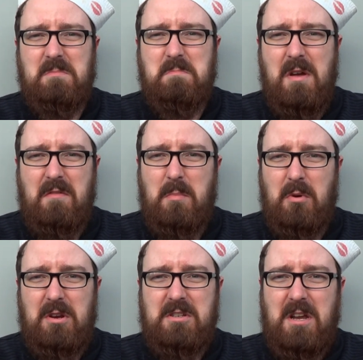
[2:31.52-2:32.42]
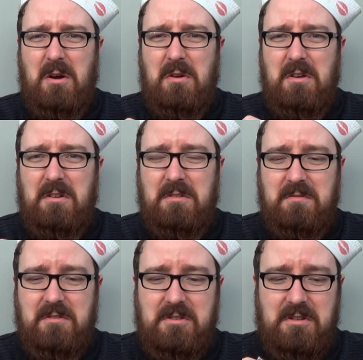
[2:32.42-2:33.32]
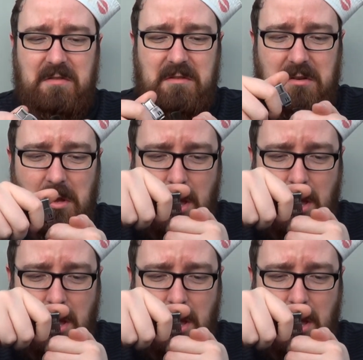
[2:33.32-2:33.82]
bit of a breeze out here this evening.